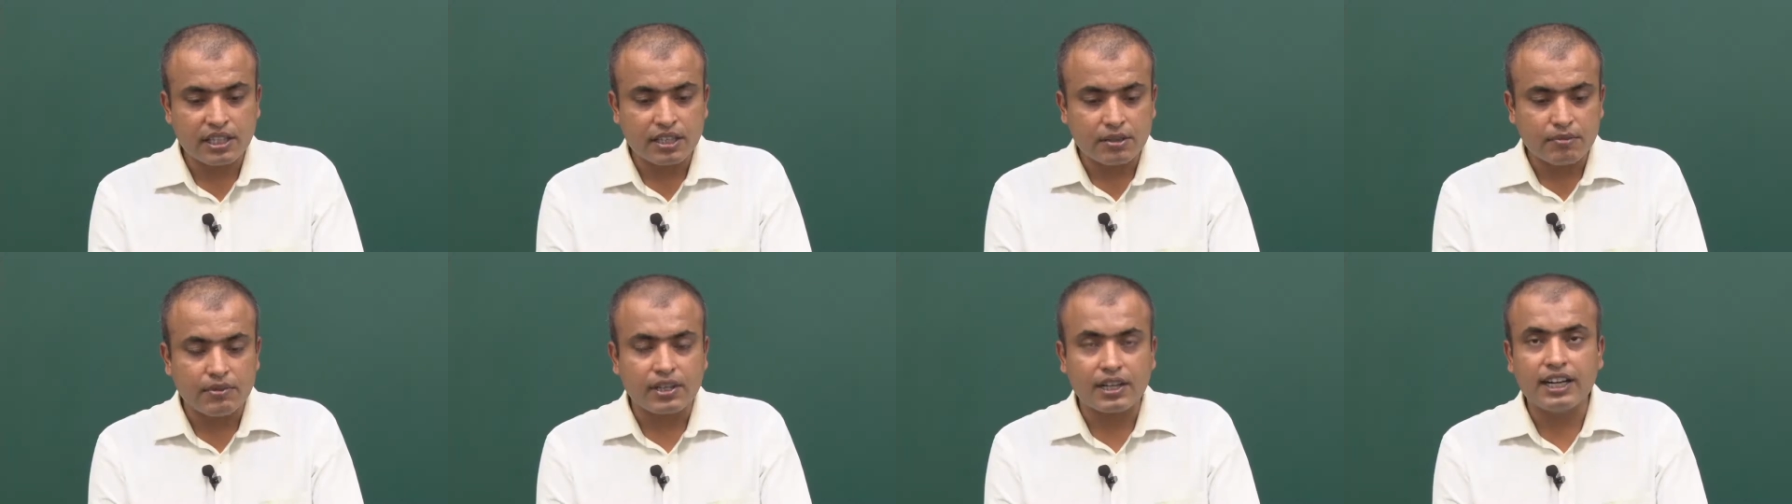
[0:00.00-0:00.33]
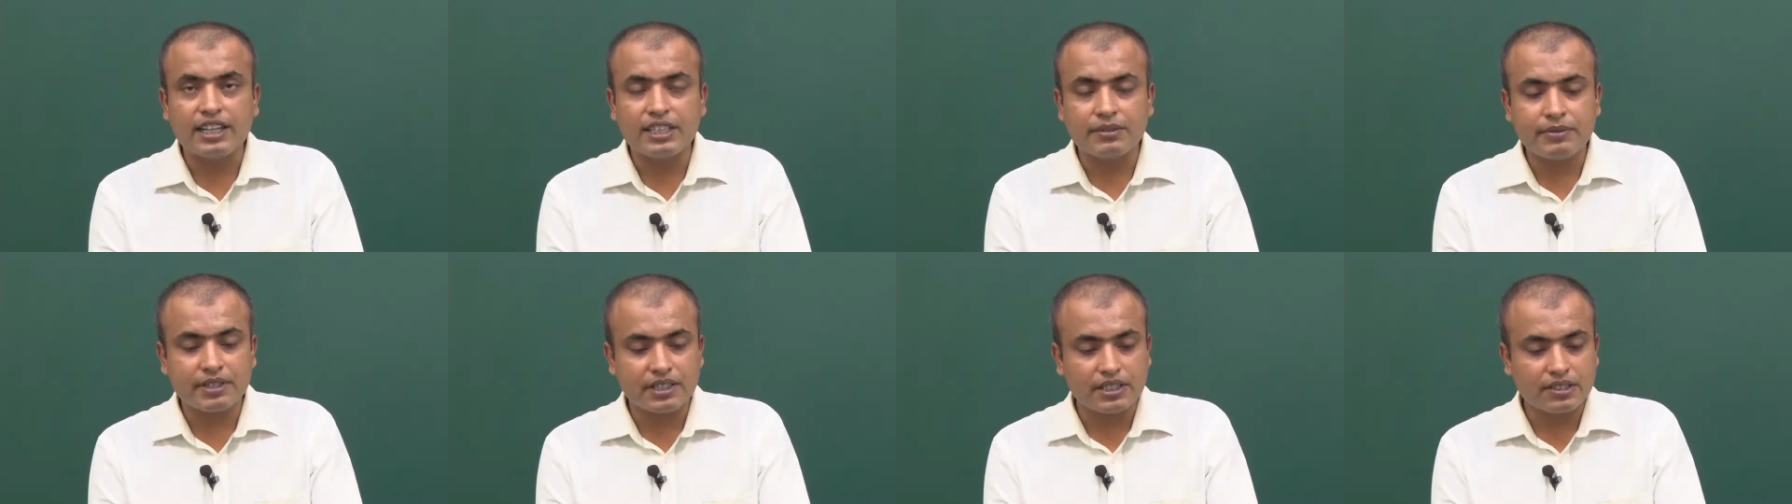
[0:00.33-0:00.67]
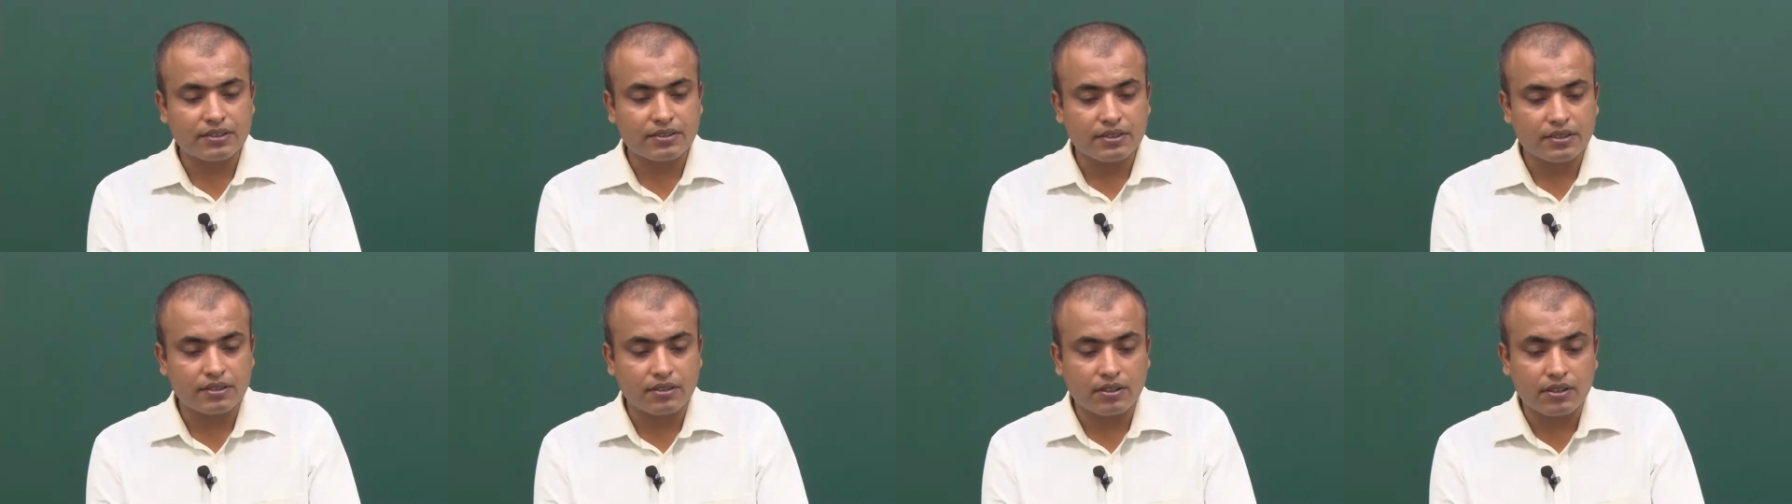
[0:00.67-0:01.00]
but ultimately
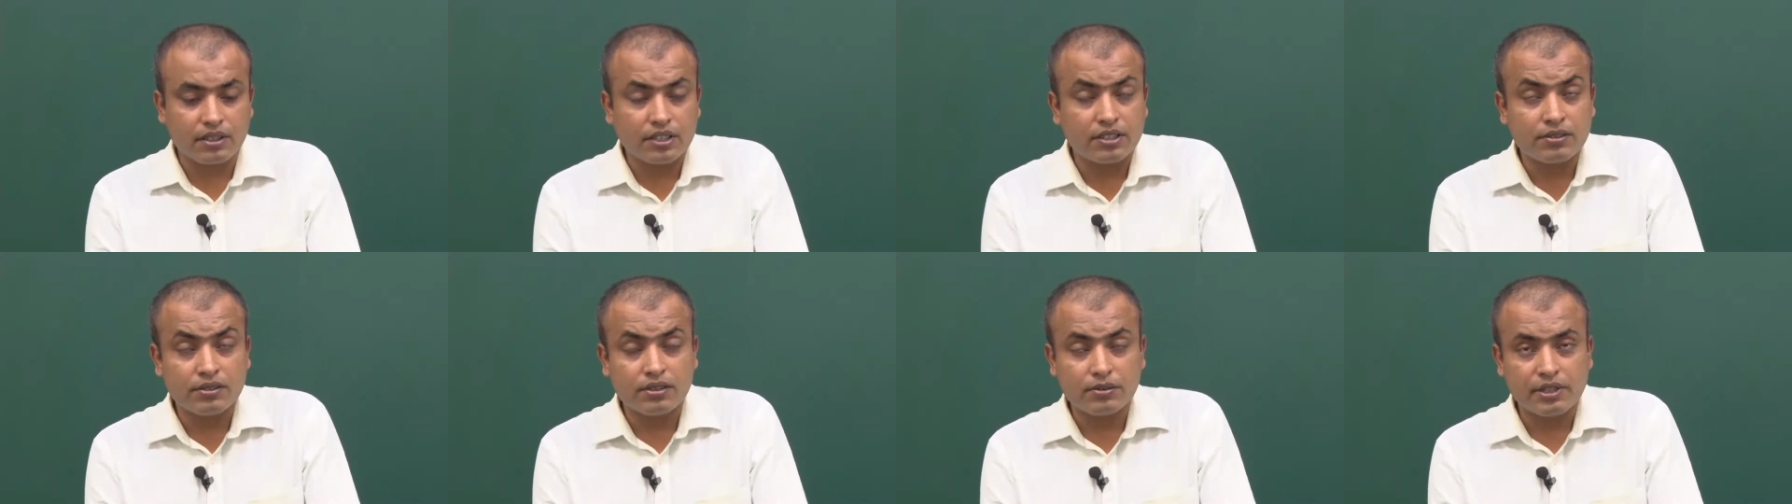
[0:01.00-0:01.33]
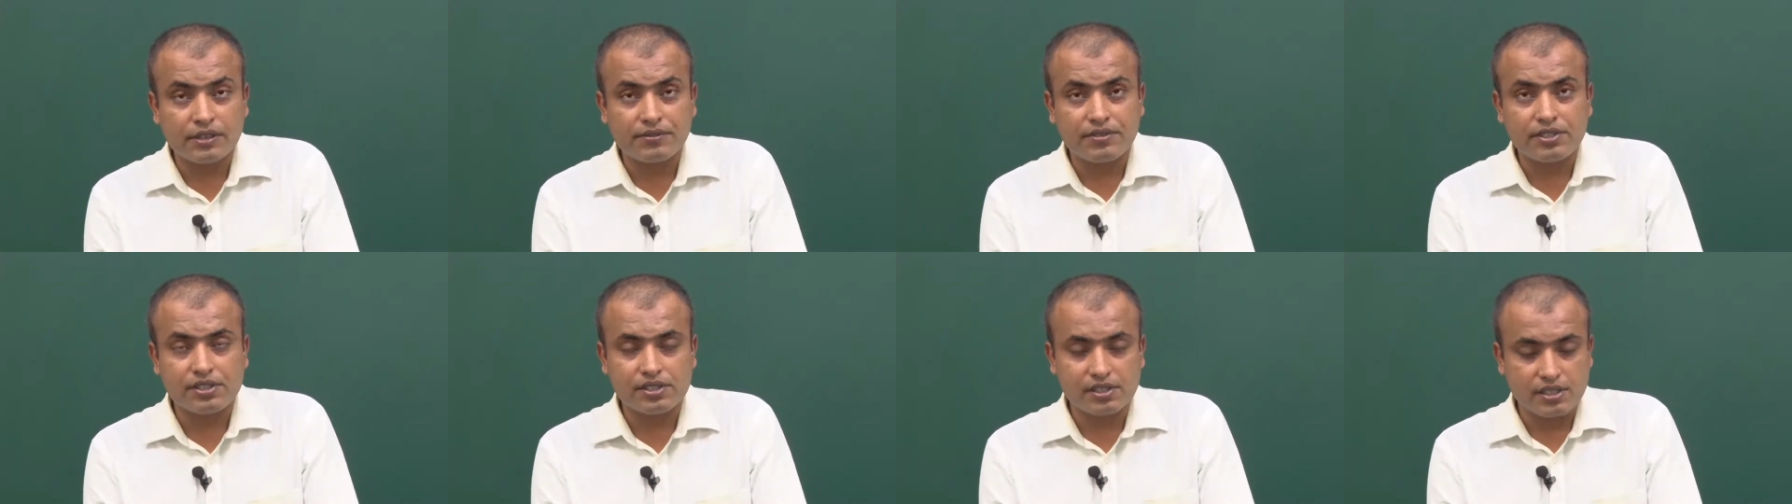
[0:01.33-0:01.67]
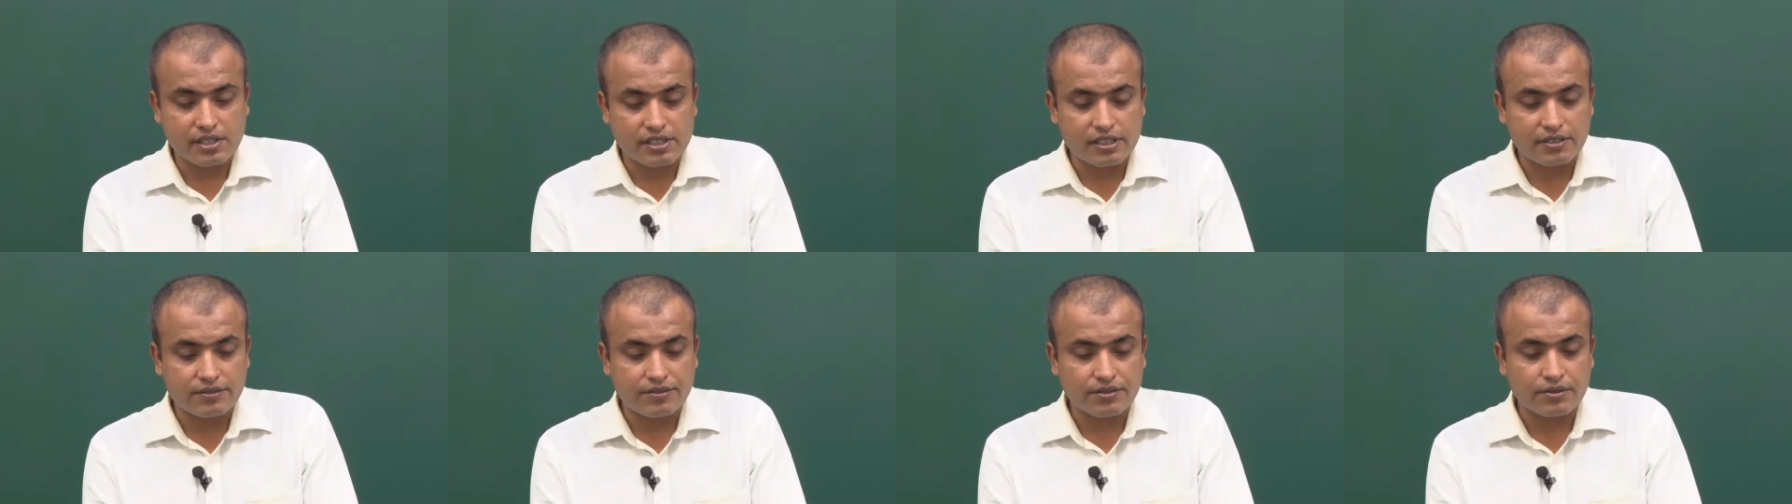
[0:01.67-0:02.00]
you will be
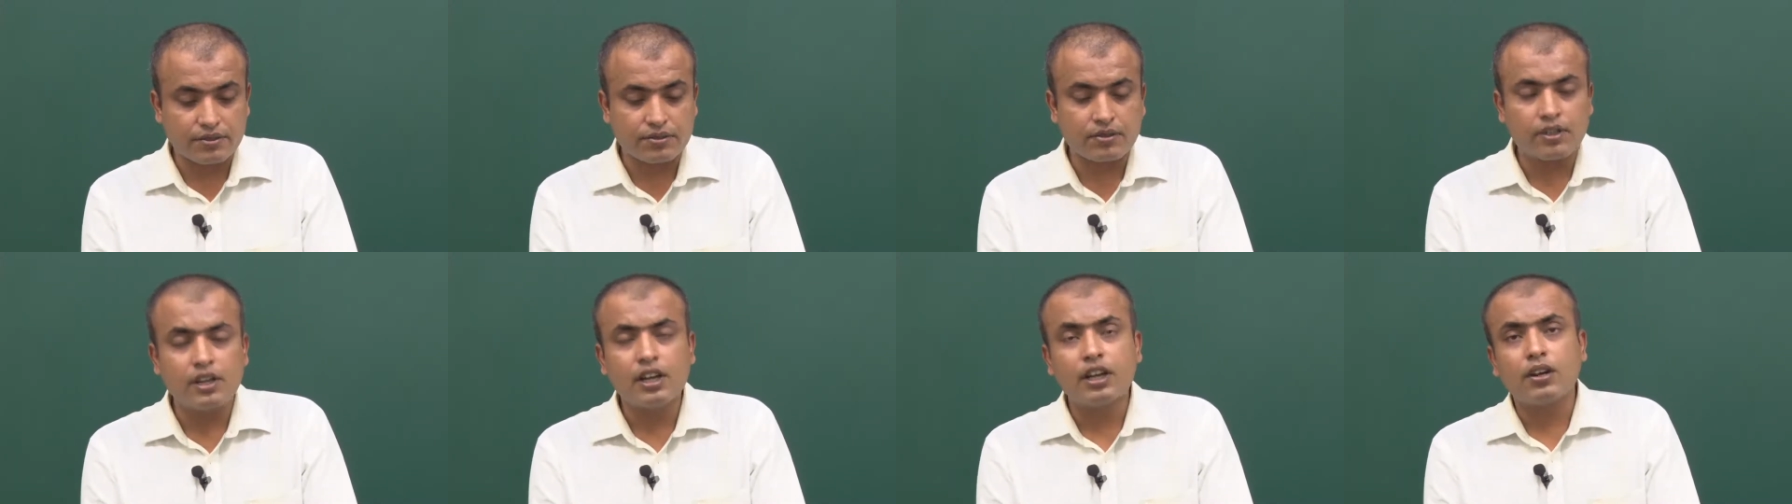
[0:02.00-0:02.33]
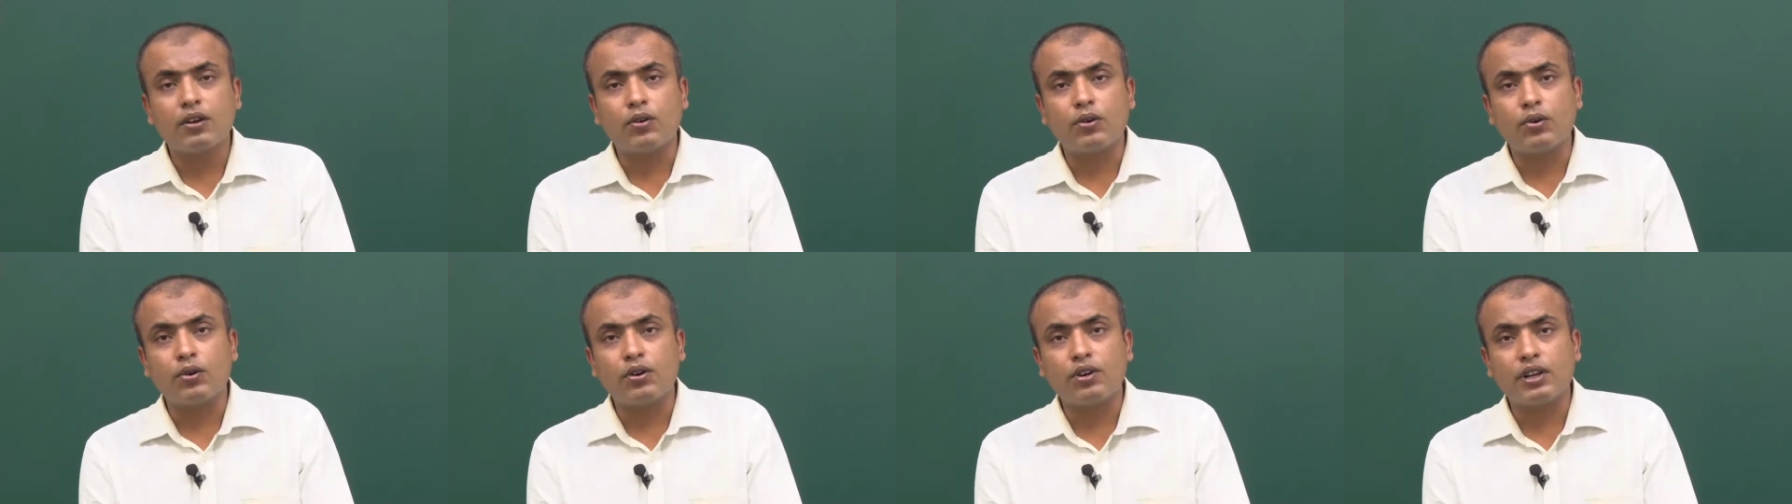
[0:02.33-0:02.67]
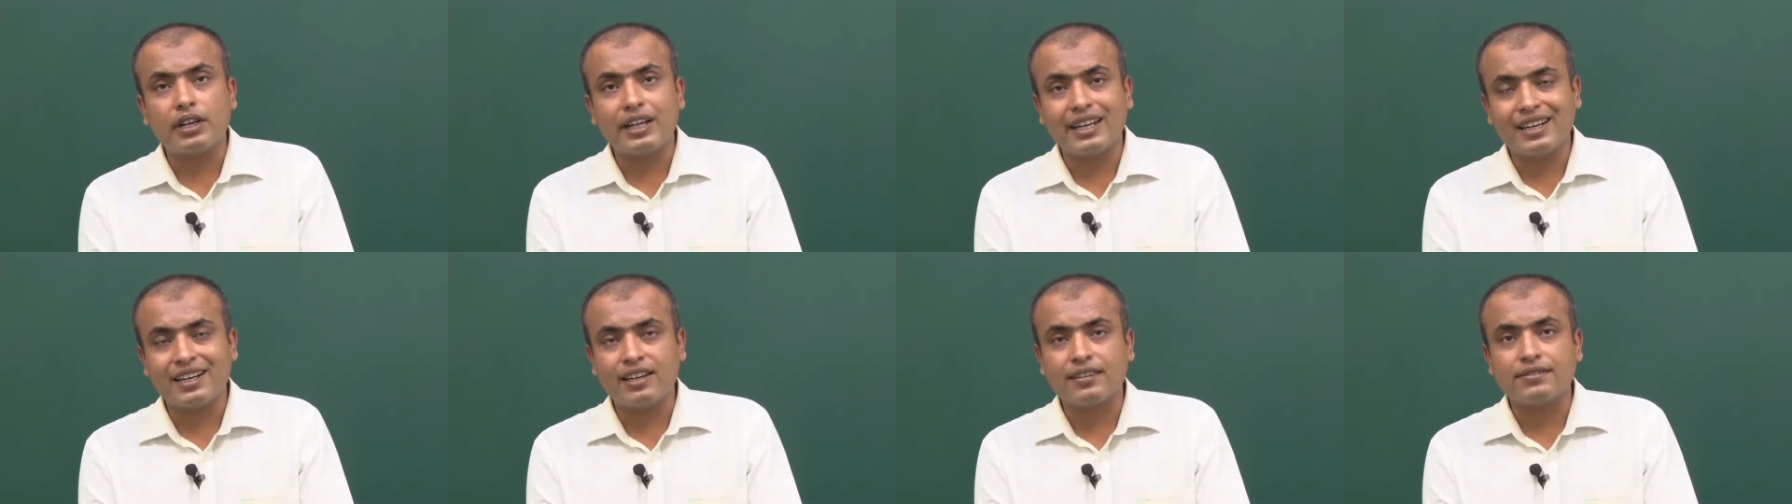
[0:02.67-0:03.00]
efficient if you code
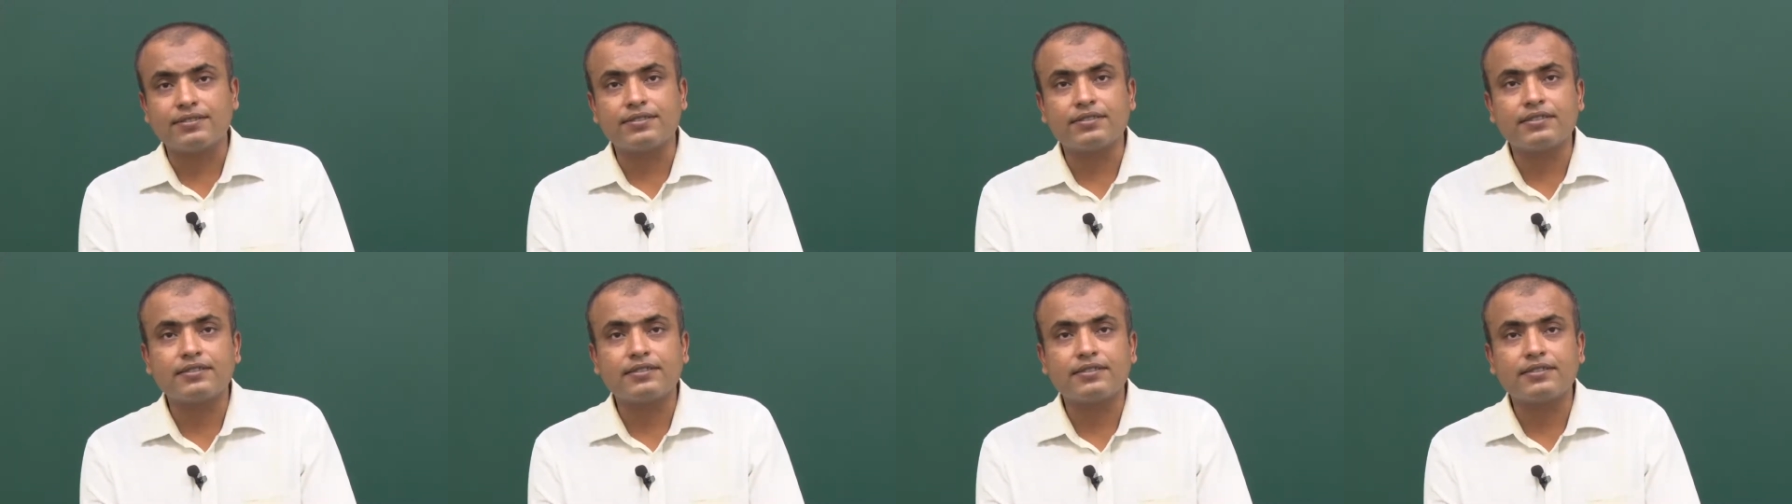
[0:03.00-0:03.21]
enough